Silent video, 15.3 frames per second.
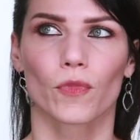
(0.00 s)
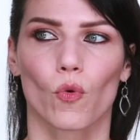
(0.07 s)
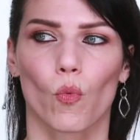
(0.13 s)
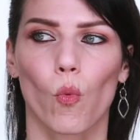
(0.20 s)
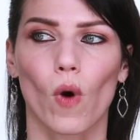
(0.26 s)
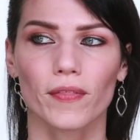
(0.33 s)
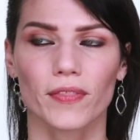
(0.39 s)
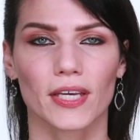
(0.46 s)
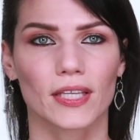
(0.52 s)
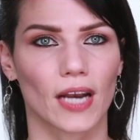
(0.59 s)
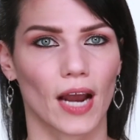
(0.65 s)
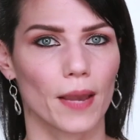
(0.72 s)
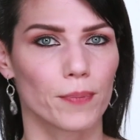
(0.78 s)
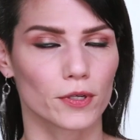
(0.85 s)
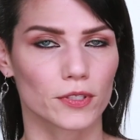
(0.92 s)
One thing that
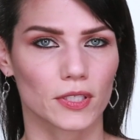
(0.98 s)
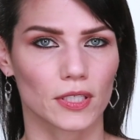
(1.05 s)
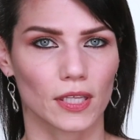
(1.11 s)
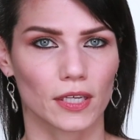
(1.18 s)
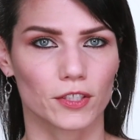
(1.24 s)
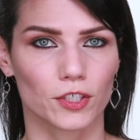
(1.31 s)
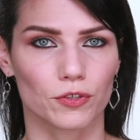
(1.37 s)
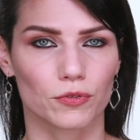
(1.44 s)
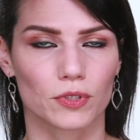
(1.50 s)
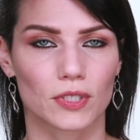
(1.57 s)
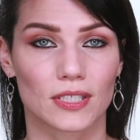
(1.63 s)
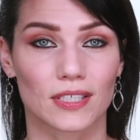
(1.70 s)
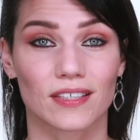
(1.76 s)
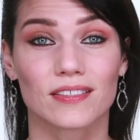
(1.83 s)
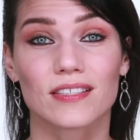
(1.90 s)
I personally like to use
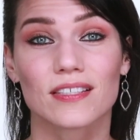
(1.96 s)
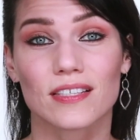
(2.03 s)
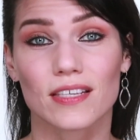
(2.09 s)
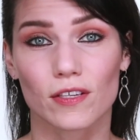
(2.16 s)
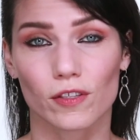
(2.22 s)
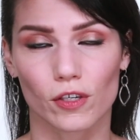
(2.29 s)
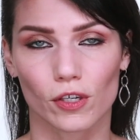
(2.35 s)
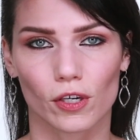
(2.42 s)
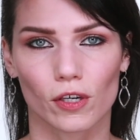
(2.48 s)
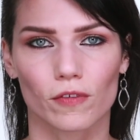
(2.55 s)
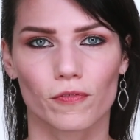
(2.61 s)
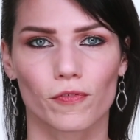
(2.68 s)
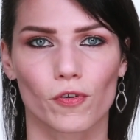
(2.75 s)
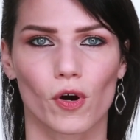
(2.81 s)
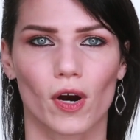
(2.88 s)
is a concealer
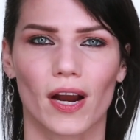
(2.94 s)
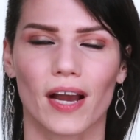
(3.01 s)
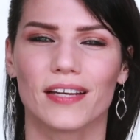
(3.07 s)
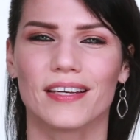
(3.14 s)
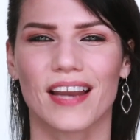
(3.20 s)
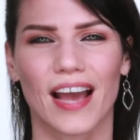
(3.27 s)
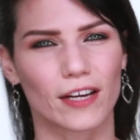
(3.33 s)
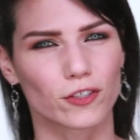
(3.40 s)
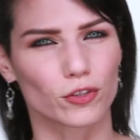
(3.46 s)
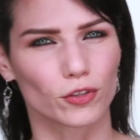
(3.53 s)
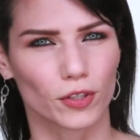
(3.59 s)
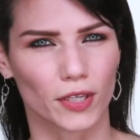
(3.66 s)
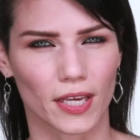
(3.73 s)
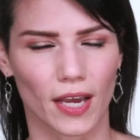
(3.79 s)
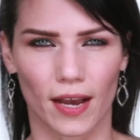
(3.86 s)
for a natural
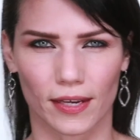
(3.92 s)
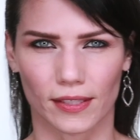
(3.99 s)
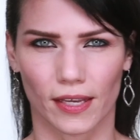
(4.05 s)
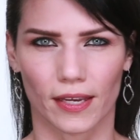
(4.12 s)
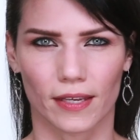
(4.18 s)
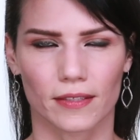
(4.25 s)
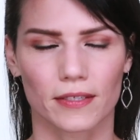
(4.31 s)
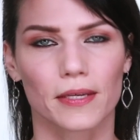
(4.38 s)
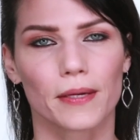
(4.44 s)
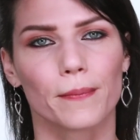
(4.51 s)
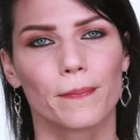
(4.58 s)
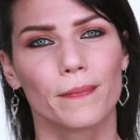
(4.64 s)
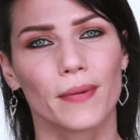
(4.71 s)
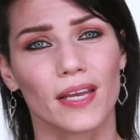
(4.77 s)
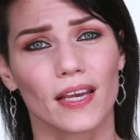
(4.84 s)
looking highlight.
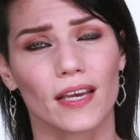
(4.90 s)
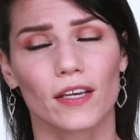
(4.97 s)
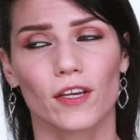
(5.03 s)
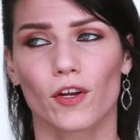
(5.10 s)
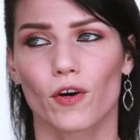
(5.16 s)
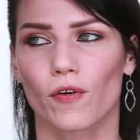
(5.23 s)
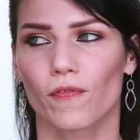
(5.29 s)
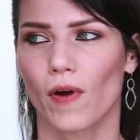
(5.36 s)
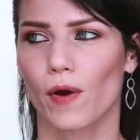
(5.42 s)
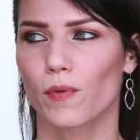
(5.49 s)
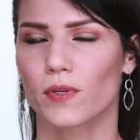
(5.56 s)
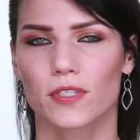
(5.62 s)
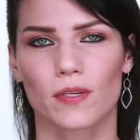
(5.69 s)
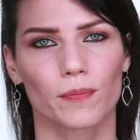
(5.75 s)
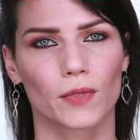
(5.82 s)
Meaning, you know, if I
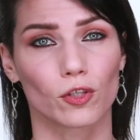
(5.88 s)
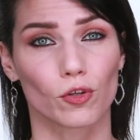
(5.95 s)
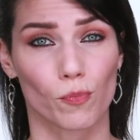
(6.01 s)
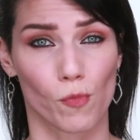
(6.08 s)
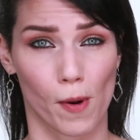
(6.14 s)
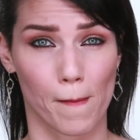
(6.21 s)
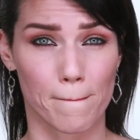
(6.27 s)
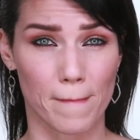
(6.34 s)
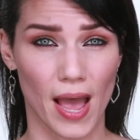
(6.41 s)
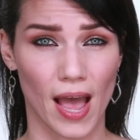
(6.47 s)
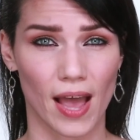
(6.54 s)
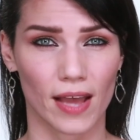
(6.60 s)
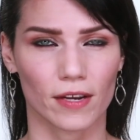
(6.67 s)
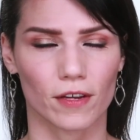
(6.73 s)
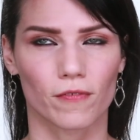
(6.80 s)
want something to look more
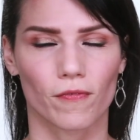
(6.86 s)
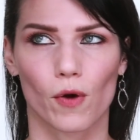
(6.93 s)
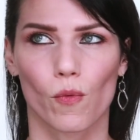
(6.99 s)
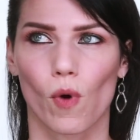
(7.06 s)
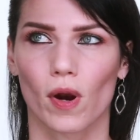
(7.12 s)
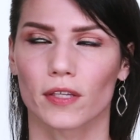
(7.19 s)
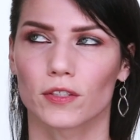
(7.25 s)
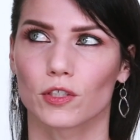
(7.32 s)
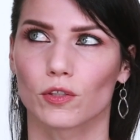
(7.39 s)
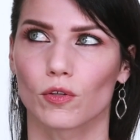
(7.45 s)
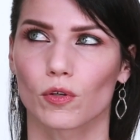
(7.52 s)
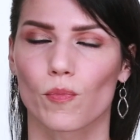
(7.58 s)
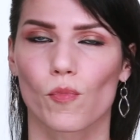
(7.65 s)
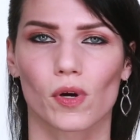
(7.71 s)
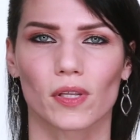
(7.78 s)
matte, if I want it to
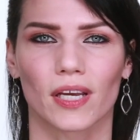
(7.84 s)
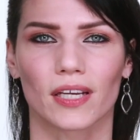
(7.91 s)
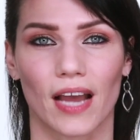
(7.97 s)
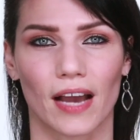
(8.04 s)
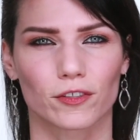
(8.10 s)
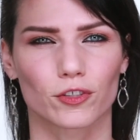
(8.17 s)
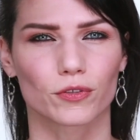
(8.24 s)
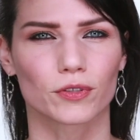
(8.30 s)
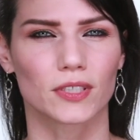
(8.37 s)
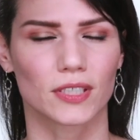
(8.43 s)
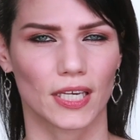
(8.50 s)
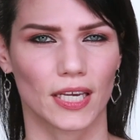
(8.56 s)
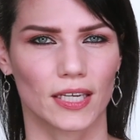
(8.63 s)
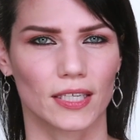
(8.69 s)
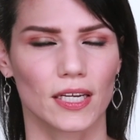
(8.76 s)
look more like natural
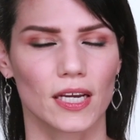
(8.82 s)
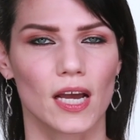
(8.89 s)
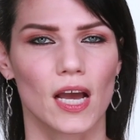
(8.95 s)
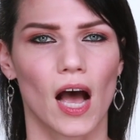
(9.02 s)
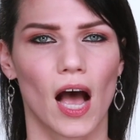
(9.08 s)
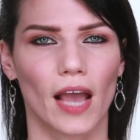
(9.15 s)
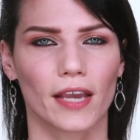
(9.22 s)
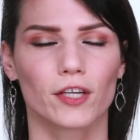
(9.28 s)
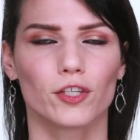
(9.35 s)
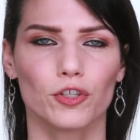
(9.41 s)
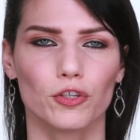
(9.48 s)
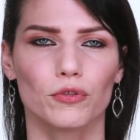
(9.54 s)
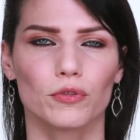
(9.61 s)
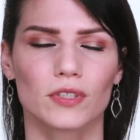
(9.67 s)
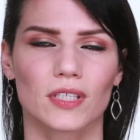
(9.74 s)
skin, I can
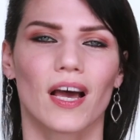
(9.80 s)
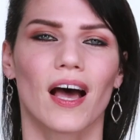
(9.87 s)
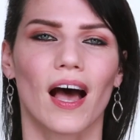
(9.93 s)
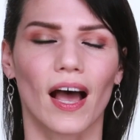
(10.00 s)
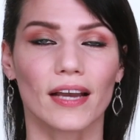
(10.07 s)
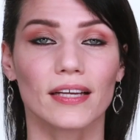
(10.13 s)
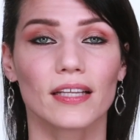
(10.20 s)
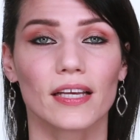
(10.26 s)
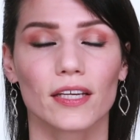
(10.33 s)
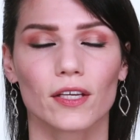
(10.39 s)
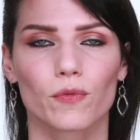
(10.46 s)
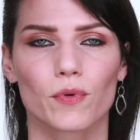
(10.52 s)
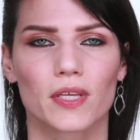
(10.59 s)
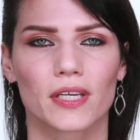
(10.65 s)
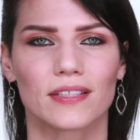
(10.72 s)
use highlighting
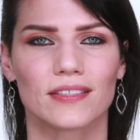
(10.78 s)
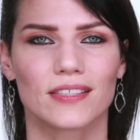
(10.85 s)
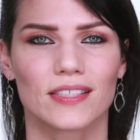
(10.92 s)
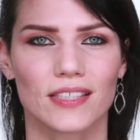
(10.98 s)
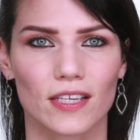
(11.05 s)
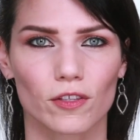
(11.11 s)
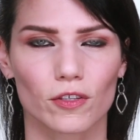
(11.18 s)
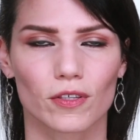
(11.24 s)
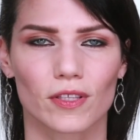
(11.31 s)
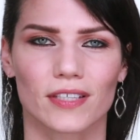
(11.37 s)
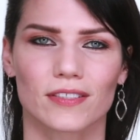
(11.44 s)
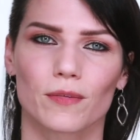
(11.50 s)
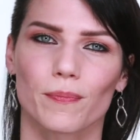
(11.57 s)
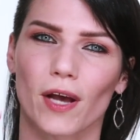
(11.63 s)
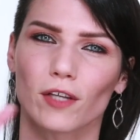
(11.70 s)
with a concealer
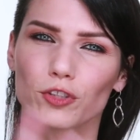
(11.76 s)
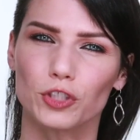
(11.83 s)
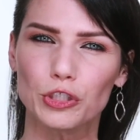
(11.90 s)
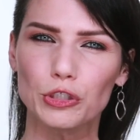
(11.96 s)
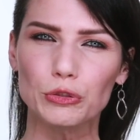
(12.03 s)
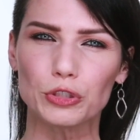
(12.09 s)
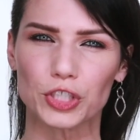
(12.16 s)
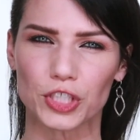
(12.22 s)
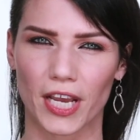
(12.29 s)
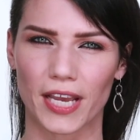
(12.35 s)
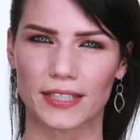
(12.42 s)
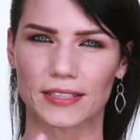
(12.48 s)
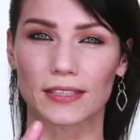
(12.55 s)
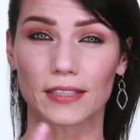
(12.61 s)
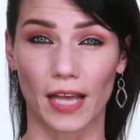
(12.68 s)
that's about two
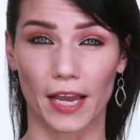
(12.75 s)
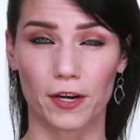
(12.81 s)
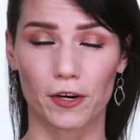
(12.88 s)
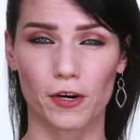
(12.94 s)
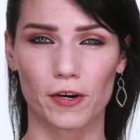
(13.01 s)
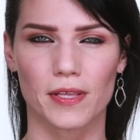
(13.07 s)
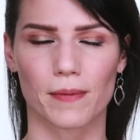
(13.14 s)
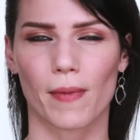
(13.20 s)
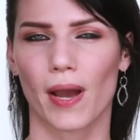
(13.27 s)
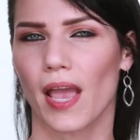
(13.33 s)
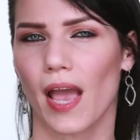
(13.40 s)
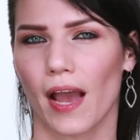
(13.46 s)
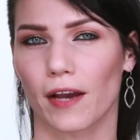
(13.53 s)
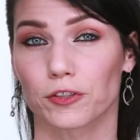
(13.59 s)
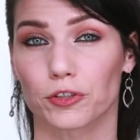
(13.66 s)
shades lighter than my
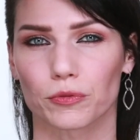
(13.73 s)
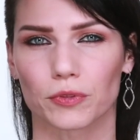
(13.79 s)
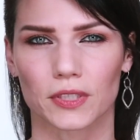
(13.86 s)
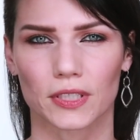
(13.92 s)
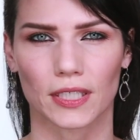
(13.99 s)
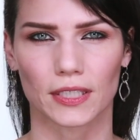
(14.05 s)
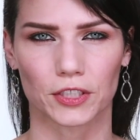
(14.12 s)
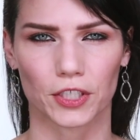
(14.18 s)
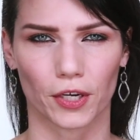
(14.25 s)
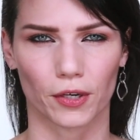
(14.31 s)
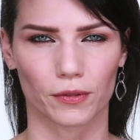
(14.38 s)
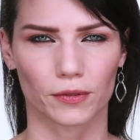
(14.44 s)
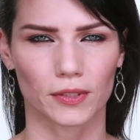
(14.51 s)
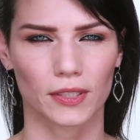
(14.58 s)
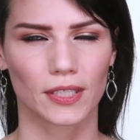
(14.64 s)
actual skin
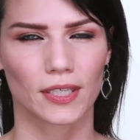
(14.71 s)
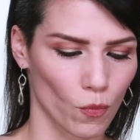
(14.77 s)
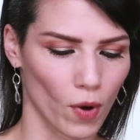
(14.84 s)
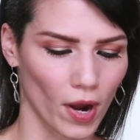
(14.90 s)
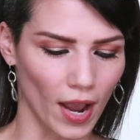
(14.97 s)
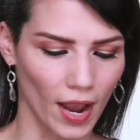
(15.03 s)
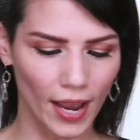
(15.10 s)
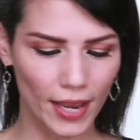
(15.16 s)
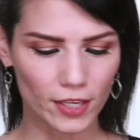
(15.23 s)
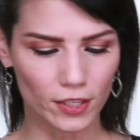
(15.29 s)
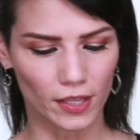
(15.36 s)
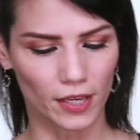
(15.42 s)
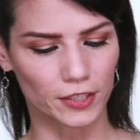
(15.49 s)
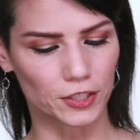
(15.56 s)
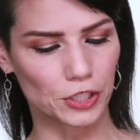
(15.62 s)
tone. What I
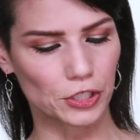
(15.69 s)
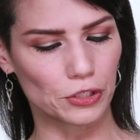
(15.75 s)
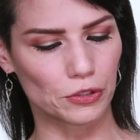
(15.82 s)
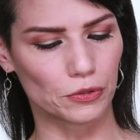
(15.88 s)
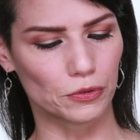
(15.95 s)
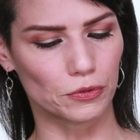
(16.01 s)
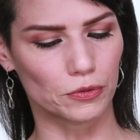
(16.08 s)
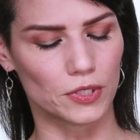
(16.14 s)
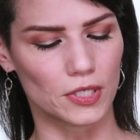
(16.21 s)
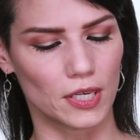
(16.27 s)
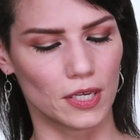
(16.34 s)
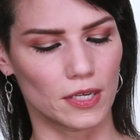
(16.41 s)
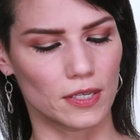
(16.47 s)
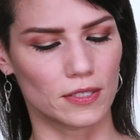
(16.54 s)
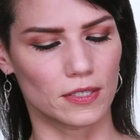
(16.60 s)
like to use
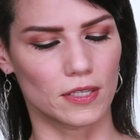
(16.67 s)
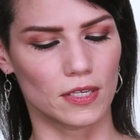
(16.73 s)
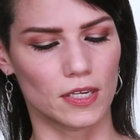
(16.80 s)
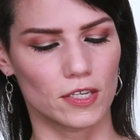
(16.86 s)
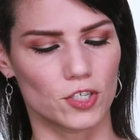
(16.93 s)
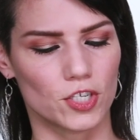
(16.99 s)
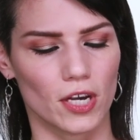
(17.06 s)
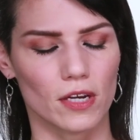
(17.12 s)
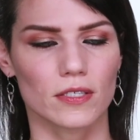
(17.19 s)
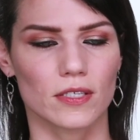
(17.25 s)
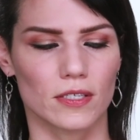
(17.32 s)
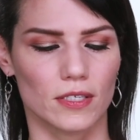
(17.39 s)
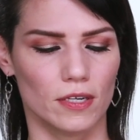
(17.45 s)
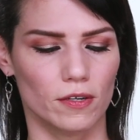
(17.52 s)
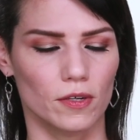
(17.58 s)
is the Gel
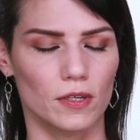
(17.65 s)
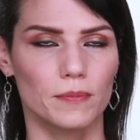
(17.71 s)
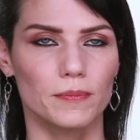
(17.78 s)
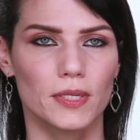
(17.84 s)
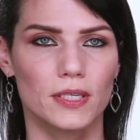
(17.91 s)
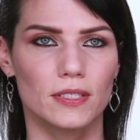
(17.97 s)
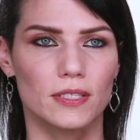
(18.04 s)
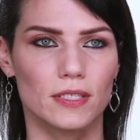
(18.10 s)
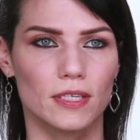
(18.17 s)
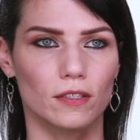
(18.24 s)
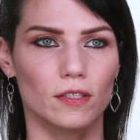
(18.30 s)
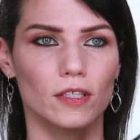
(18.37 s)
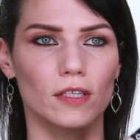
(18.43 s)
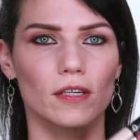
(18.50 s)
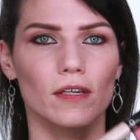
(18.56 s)
Serum
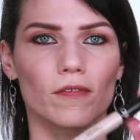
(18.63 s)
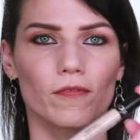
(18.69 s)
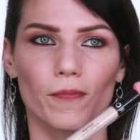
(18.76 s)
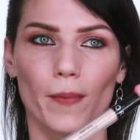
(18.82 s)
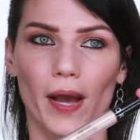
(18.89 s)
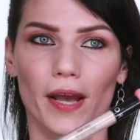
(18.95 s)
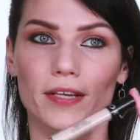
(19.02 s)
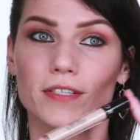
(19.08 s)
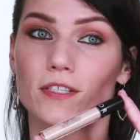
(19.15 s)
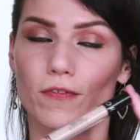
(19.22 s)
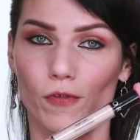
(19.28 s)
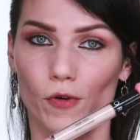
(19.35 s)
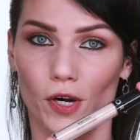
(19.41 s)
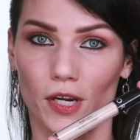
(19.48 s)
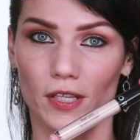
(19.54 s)
Concealer by
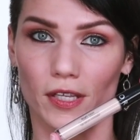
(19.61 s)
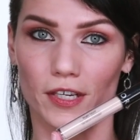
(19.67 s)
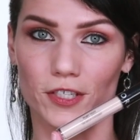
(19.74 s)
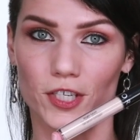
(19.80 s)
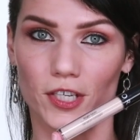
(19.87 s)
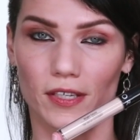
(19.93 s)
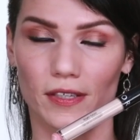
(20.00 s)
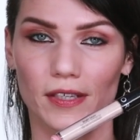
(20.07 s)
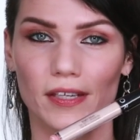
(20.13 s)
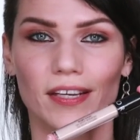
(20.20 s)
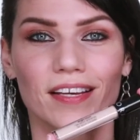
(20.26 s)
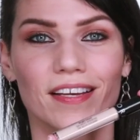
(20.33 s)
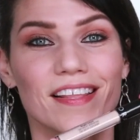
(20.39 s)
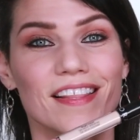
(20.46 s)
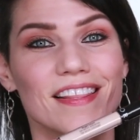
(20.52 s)
Sephora Collection.
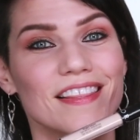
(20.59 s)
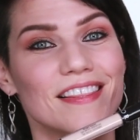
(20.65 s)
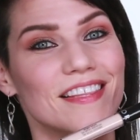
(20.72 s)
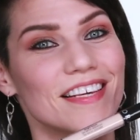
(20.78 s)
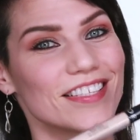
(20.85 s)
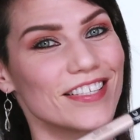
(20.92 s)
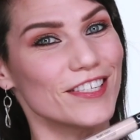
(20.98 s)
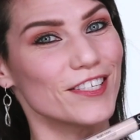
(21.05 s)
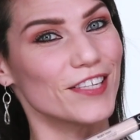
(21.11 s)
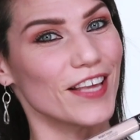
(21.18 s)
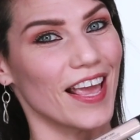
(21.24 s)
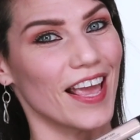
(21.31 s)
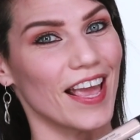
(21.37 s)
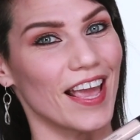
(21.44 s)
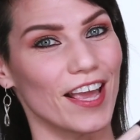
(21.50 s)
This is
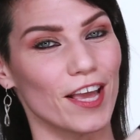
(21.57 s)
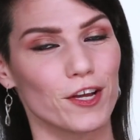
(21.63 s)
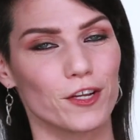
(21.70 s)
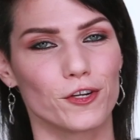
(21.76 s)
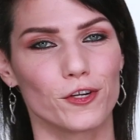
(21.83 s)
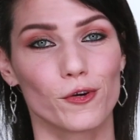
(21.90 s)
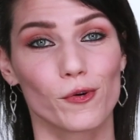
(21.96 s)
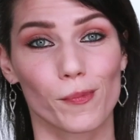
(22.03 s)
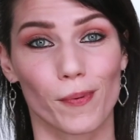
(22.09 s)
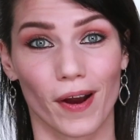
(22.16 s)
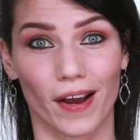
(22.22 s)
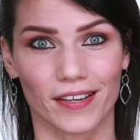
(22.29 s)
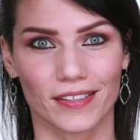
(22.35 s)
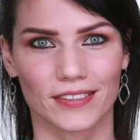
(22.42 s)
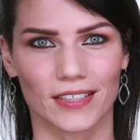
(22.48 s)
a newer
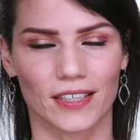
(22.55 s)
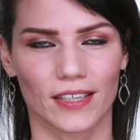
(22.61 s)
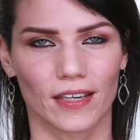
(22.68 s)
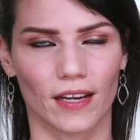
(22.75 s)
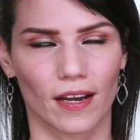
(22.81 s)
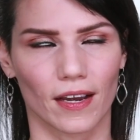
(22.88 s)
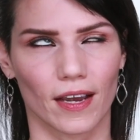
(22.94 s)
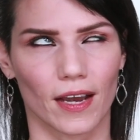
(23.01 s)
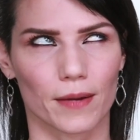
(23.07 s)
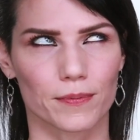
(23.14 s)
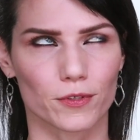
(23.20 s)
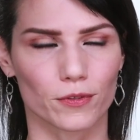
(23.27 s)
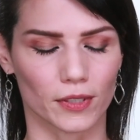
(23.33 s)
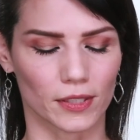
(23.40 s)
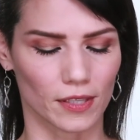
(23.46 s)
product and I
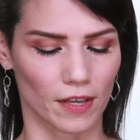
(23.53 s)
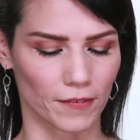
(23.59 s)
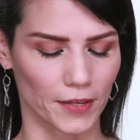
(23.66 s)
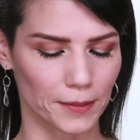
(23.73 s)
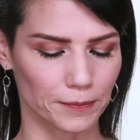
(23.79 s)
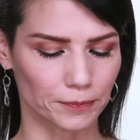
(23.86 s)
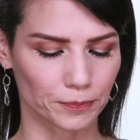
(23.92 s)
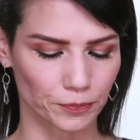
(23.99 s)
absolutely love it.